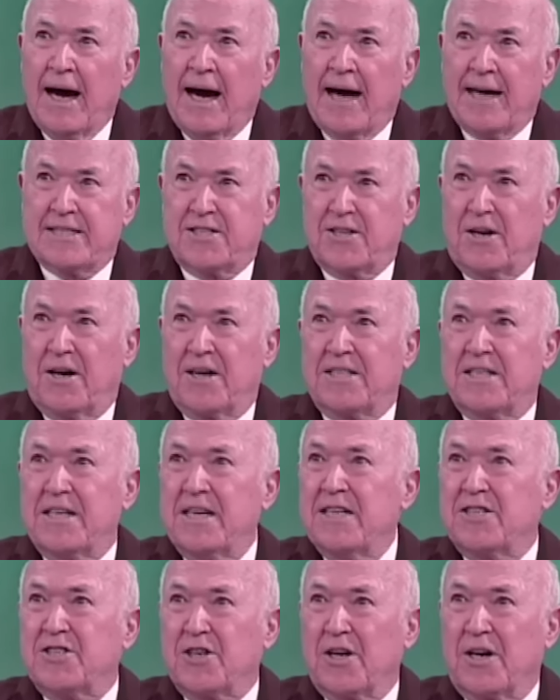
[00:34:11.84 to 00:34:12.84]
I saw a
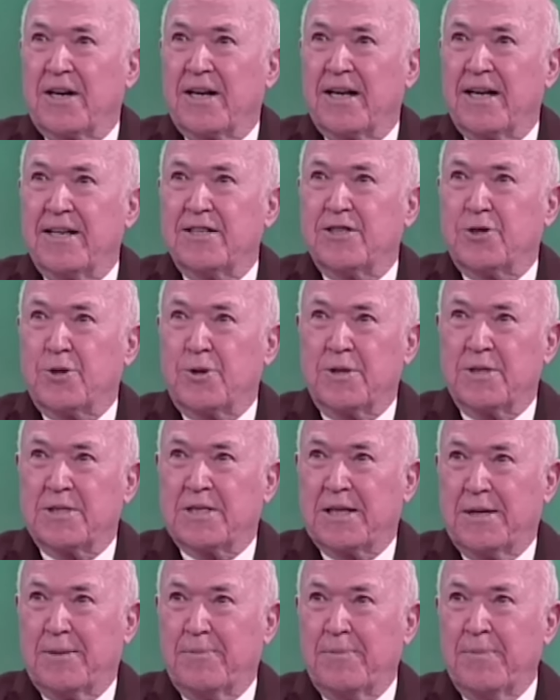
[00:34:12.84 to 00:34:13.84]
t-shirt in
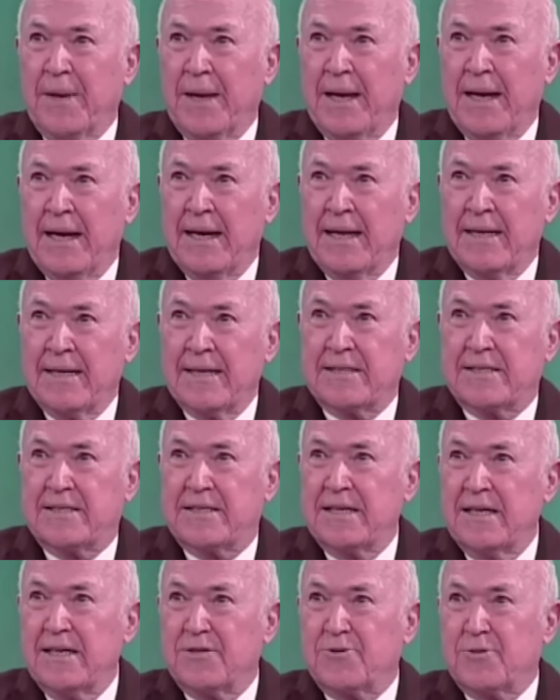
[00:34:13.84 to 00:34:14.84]
Jerusalem.
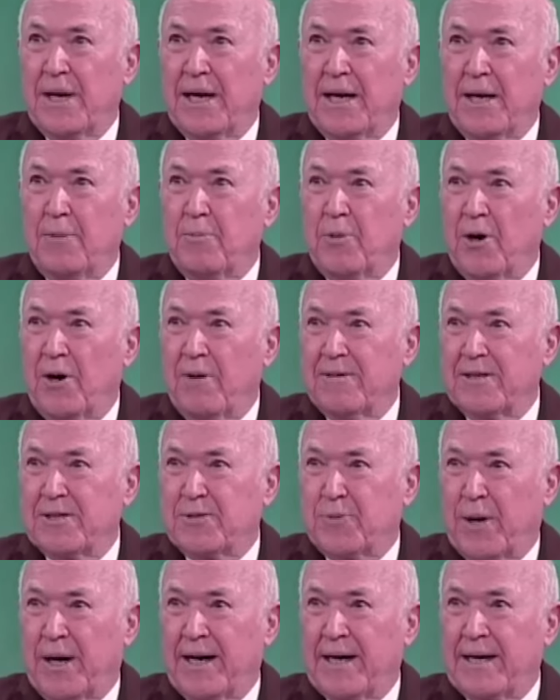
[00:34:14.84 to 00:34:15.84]
This Israeli boy
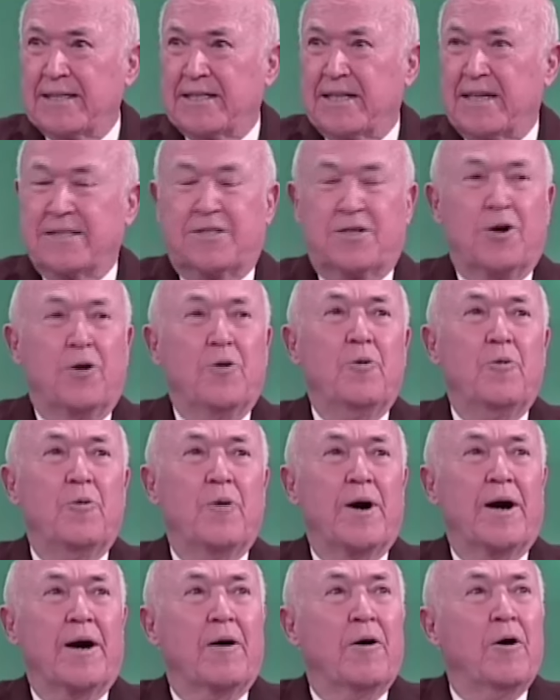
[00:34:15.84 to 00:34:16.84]
was wearing it. It says, "Don't
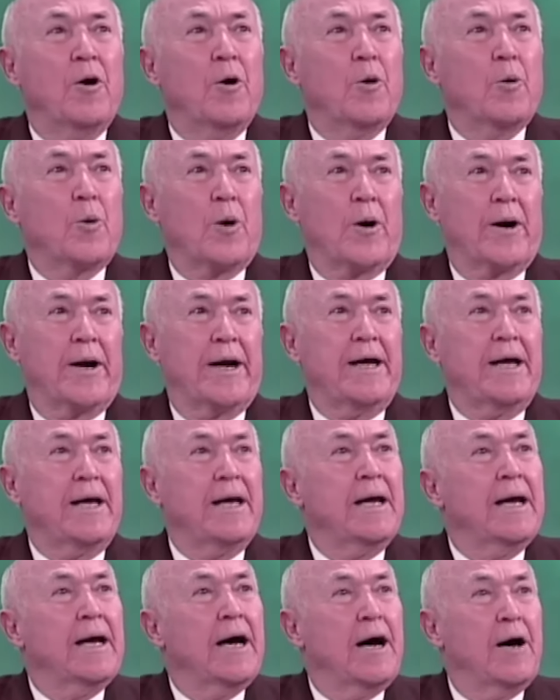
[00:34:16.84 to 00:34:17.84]

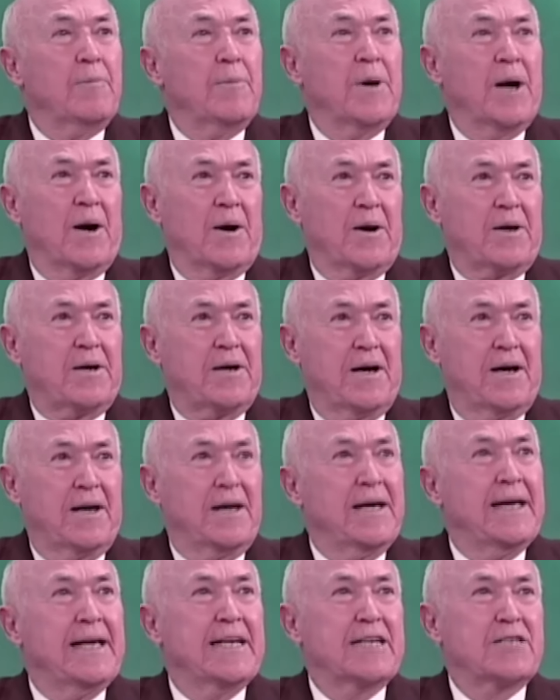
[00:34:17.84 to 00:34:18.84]
worry,
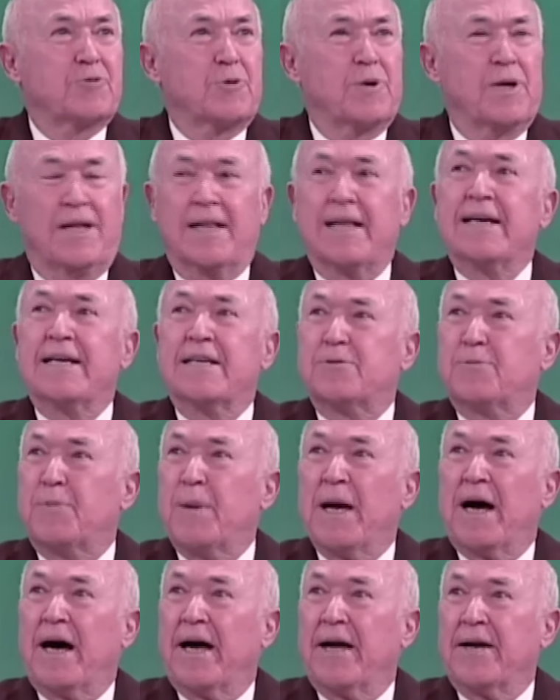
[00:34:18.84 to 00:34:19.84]
America, Israel is
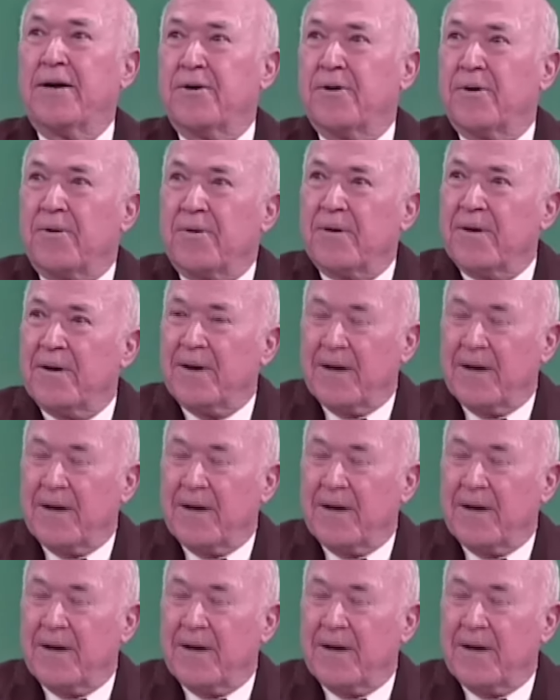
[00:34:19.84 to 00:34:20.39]
behind you."